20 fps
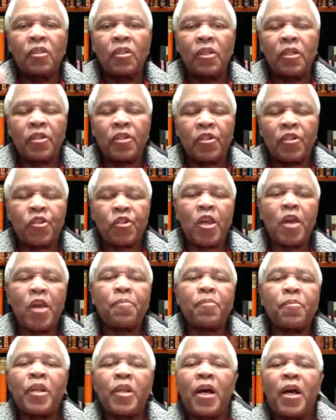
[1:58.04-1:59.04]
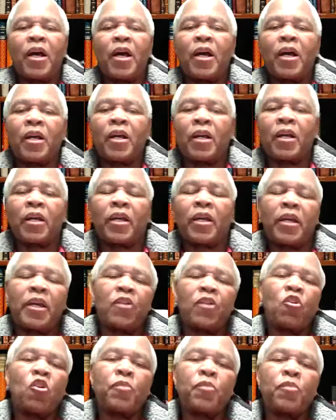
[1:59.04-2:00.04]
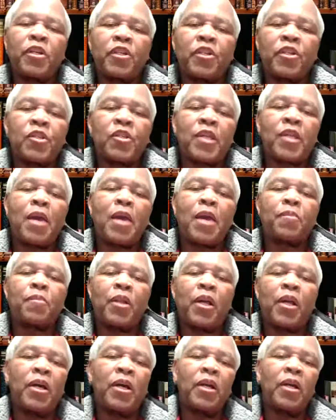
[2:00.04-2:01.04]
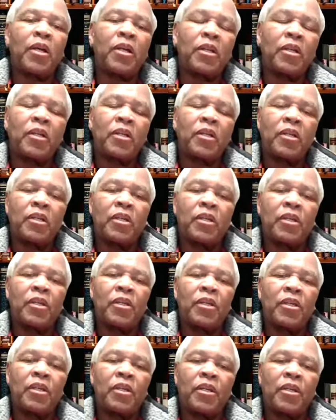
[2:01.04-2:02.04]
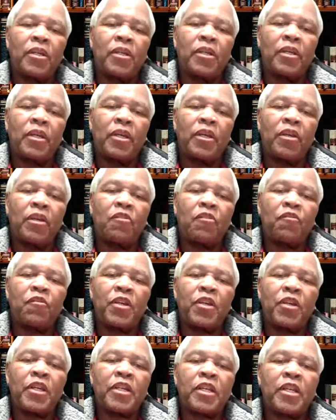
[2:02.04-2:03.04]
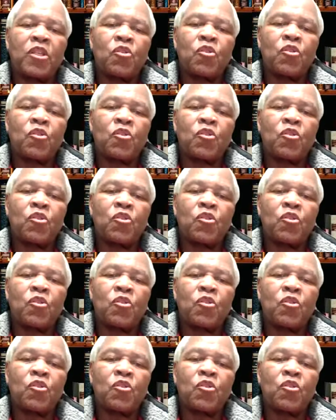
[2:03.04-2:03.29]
A discipler cannot be a discipler if it does